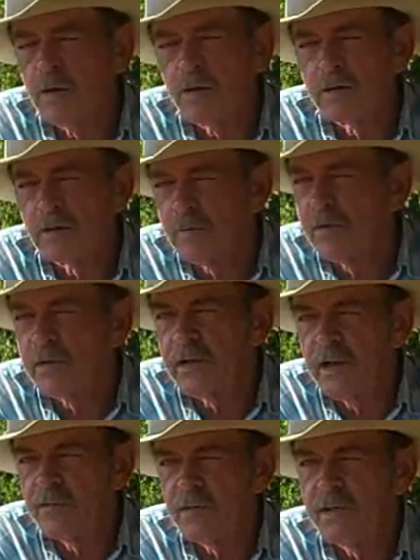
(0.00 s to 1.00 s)
park, I'm going
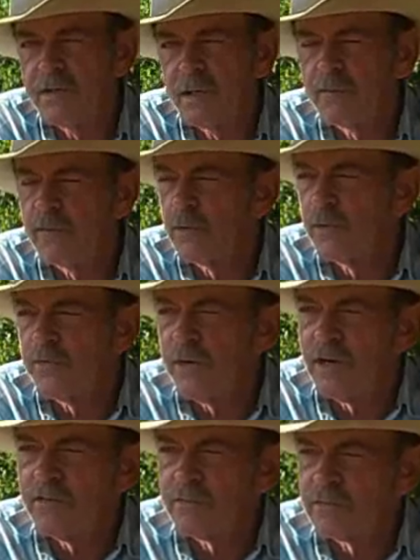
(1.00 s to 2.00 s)
to have me a damn
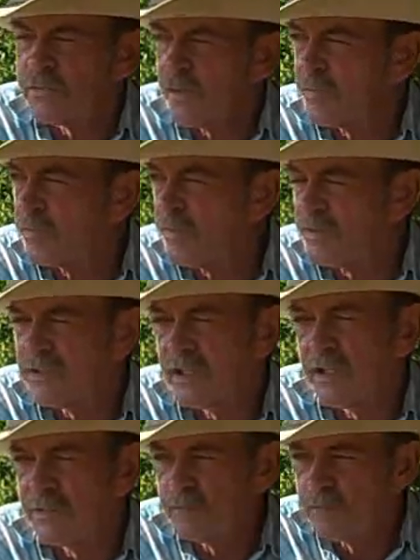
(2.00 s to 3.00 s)
45 strapped to my
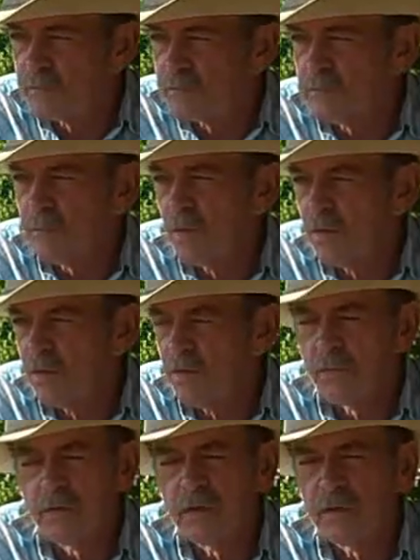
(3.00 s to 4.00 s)
side.
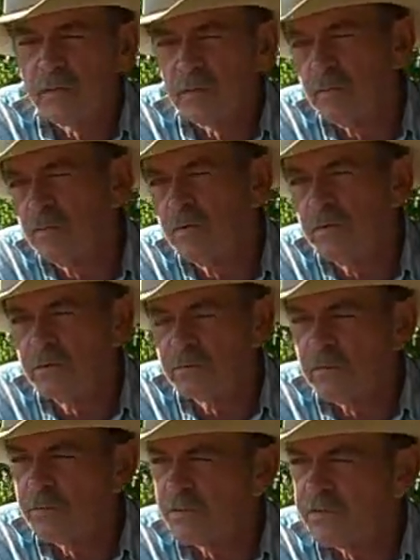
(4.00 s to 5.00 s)
One in my boot
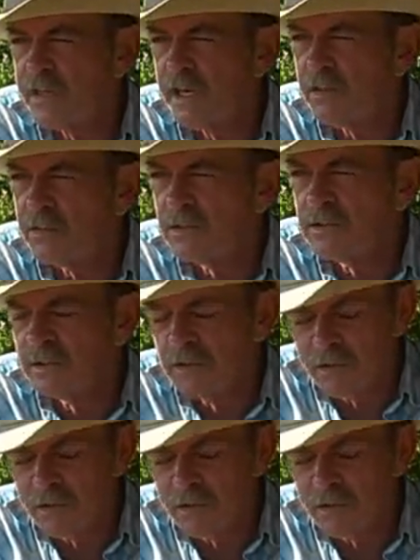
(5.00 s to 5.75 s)
on my saddle,